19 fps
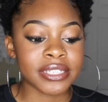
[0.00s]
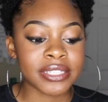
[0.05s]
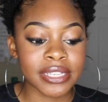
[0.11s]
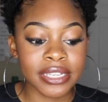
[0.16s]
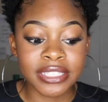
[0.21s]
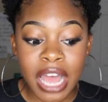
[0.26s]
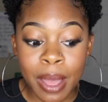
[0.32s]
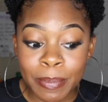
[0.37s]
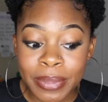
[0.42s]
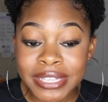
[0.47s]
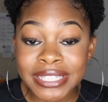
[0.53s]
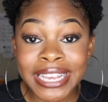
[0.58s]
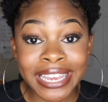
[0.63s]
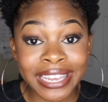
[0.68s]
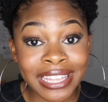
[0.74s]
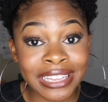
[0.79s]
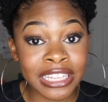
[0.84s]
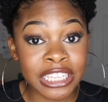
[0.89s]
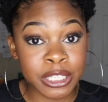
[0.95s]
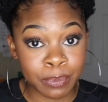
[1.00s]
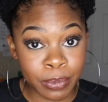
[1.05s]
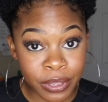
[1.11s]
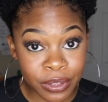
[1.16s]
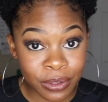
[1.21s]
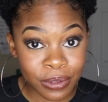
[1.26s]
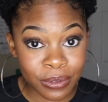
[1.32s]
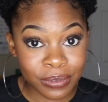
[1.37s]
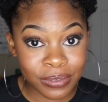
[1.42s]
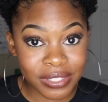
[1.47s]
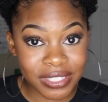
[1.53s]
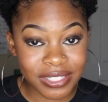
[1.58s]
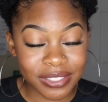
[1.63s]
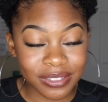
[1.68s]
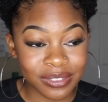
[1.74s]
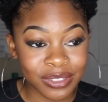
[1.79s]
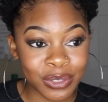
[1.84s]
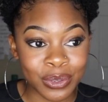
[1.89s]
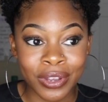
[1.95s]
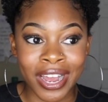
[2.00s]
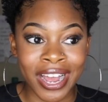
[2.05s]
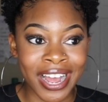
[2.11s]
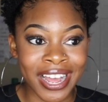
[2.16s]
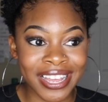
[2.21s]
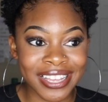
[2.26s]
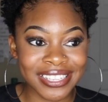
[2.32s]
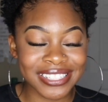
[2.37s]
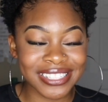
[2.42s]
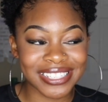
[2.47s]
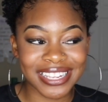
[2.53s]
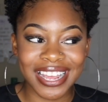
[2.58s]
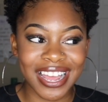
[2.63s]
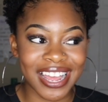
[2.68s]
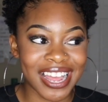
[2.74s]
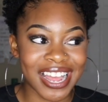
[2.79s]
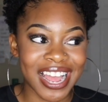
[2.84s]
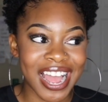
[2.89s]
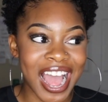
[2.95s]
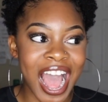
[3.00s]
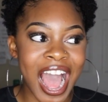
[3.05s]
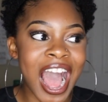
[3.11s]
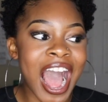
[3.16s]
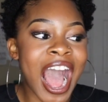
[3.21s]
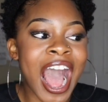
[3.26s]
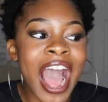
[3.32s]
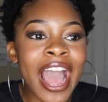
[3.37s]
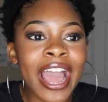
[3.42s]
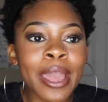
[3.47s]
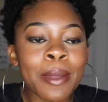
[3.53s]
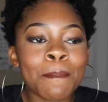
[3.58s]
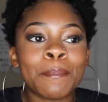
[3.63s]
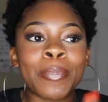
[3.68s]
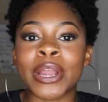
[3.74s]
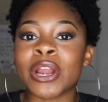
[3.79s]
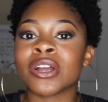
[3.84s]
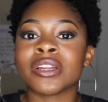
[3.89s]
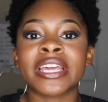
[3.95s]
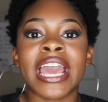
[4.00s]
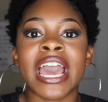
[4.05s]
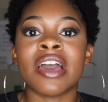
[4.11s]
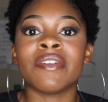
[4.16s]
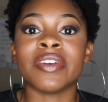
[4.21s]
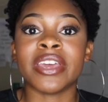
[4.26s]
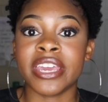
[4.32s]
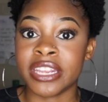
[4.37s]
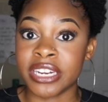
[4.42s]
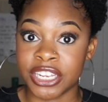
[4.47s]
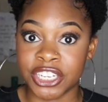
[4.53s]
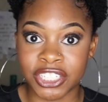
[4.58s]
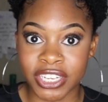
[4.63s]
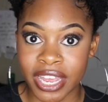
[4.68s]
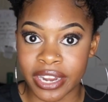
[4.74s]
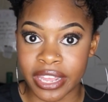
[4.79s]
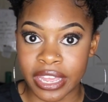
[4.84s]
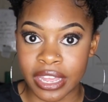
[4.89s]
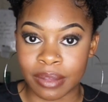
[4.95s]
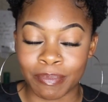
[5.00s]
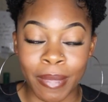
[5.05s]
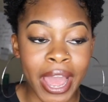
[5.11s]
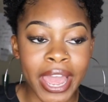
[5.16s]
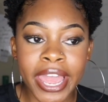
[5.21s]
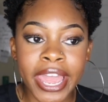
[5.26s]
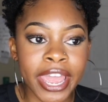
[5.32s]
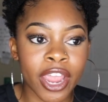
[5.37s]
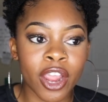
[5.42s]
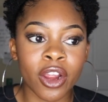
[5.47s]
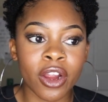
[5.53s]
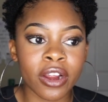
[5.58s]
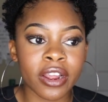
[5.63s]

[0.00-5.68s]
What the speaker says: Since I've been taking these pills, you guys, I barely have any shedding. My hair